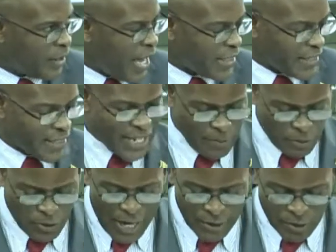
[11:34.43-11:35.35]
At the
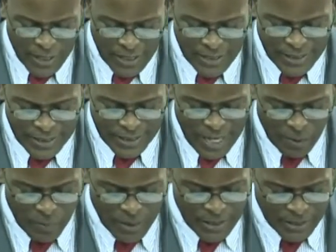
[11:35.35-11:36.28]
same graduation
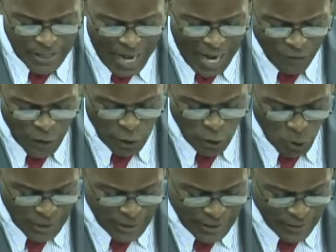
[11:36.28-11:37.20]
ceremony, Sir Arthur
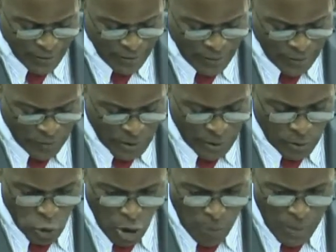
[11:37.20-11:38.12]
Lewis,
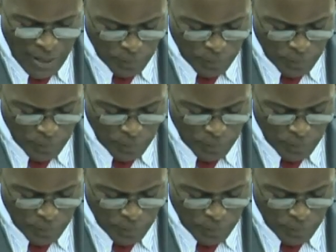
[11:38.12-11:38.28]
Nobel